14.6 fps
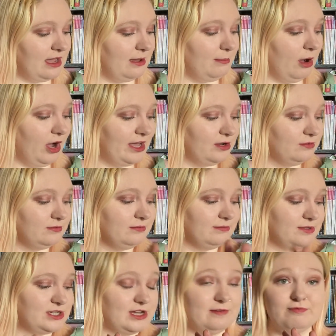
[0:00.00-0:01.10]
um, I
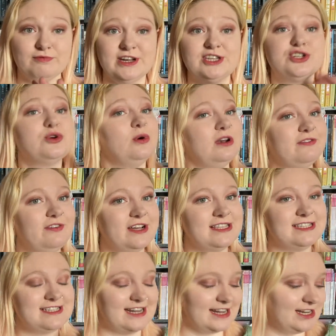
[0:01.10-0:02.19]
to reach
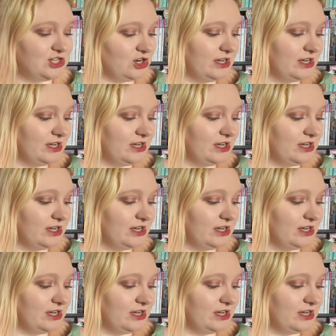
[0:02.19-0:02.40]
qualified stage,